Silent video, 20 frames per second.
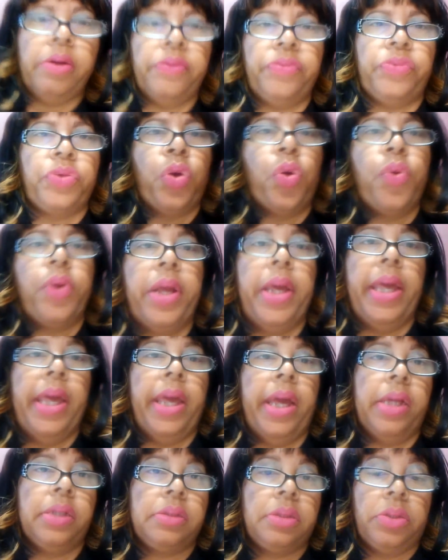Throwing
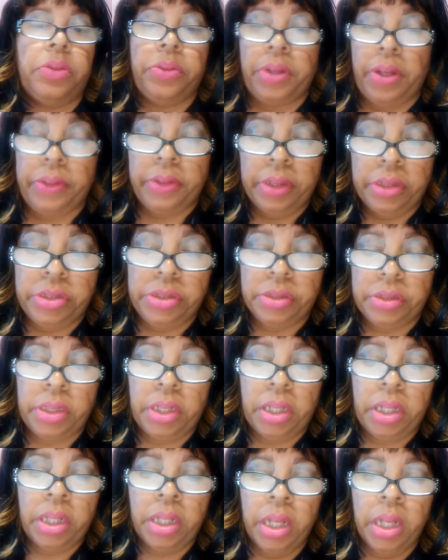eggs on, I think she
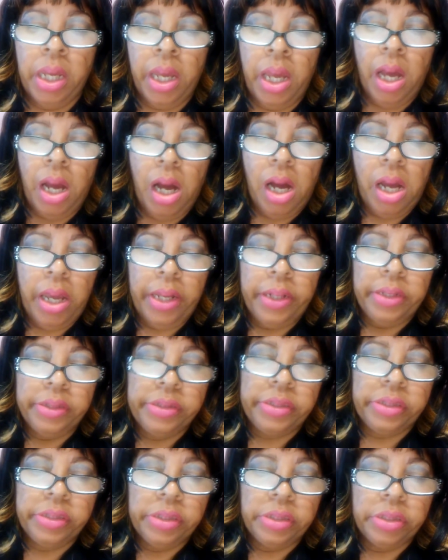said. And
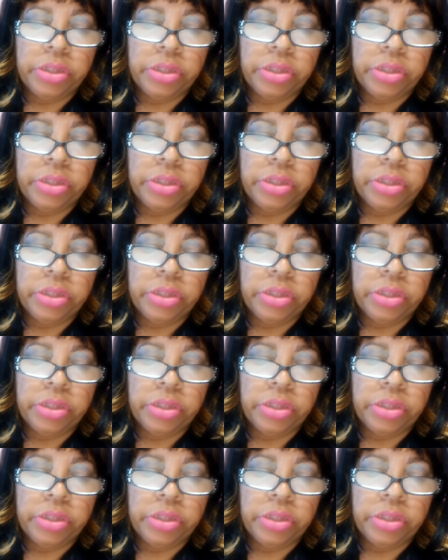it's an